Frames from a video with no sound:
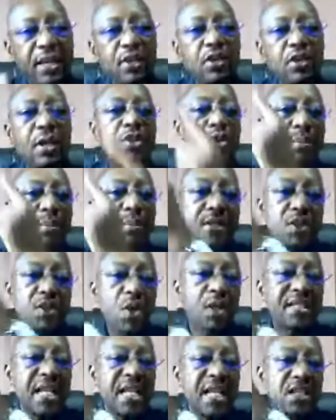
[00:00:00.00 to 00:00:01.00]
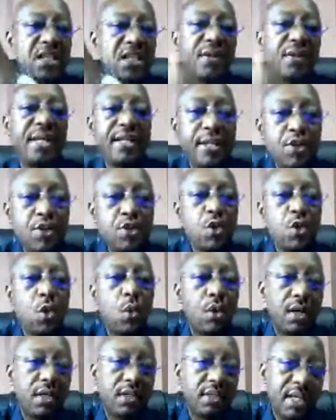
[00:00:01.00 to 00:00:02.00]
in order to be successful in the new
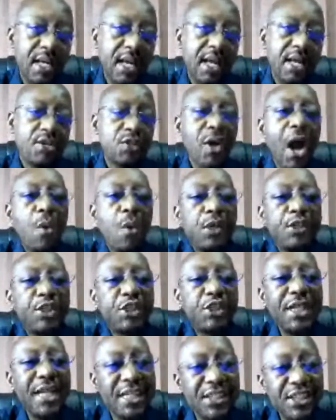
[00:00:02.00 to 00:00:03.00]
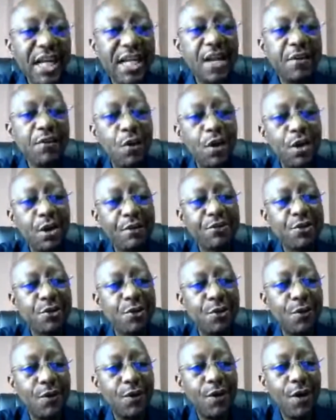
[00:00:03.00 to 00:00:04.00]
world? So I wish each and every one of
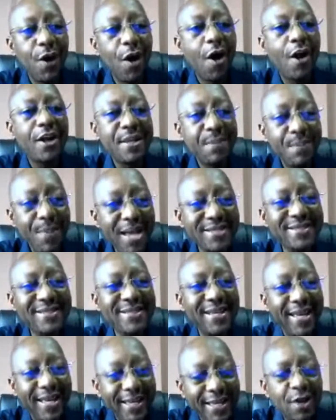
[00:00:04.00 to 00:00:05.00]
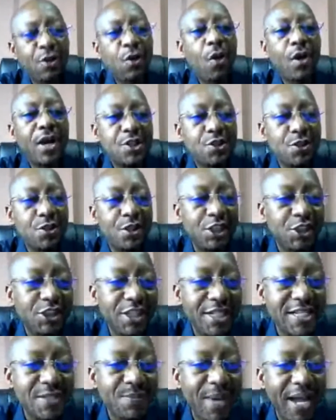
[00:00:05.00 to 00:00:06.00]
you all the best. Again,
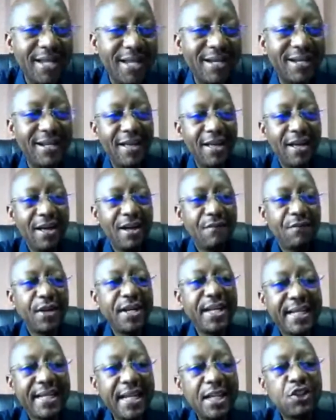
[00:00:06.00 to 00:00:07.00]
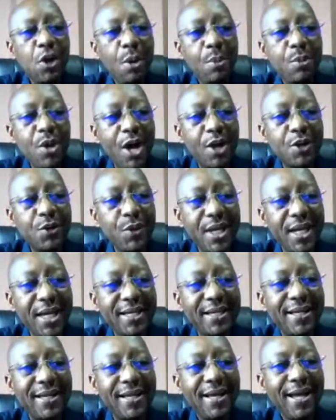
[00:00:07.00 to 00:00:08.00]
congratulations, Ismail, for the great job you are
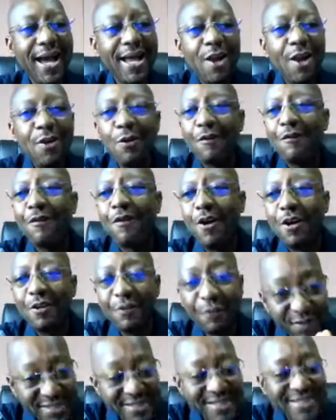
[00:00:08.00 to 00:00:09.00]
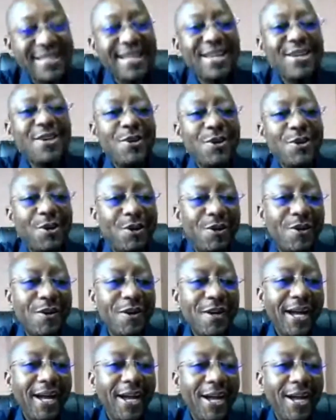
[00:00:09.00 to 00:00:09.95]
doing. And I look forward to visiting you.